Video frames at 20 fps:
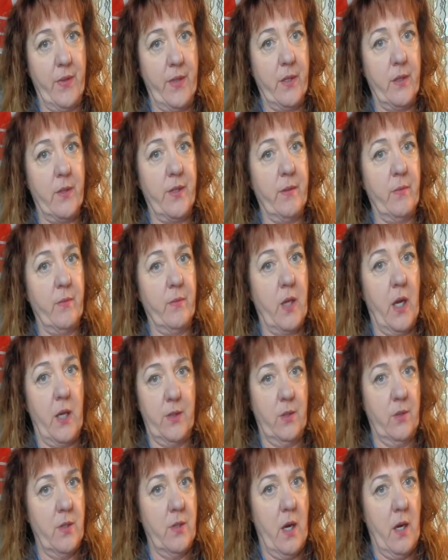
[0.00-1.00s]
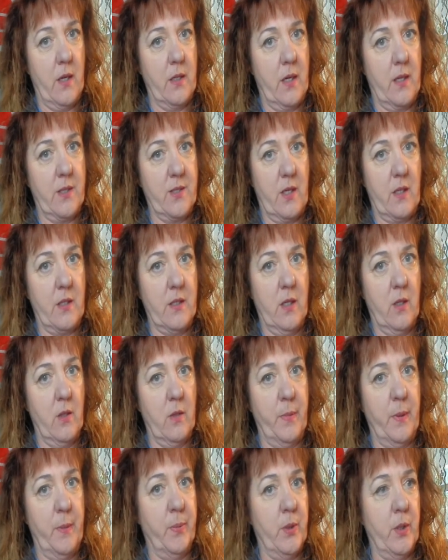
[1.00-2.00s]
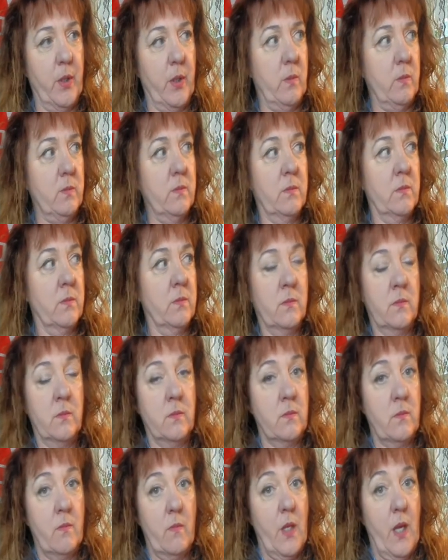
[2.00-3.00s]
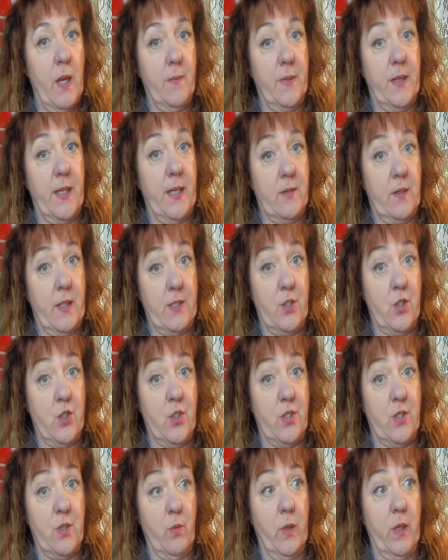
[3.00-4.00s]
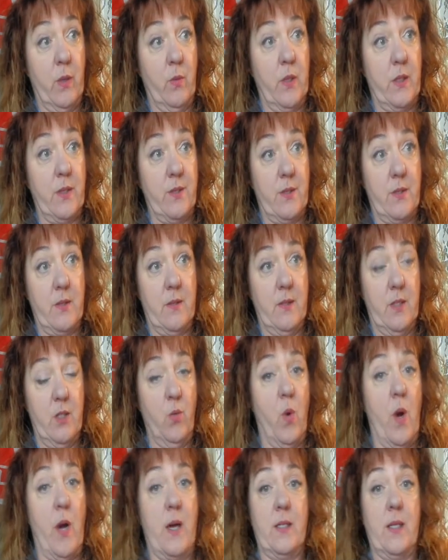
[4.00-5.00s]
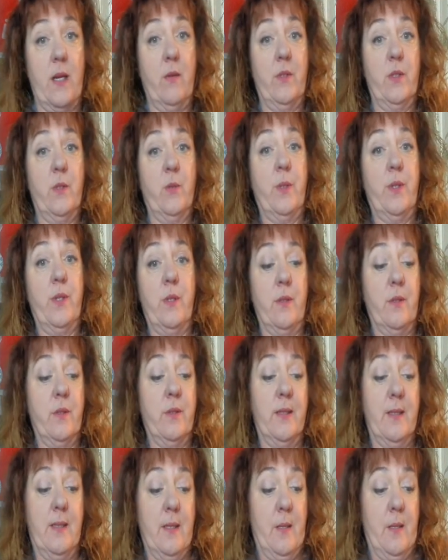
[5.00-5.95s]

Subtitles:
there that got their yah-yahs out of telling people no. And that's just the way it was. You walk down there with your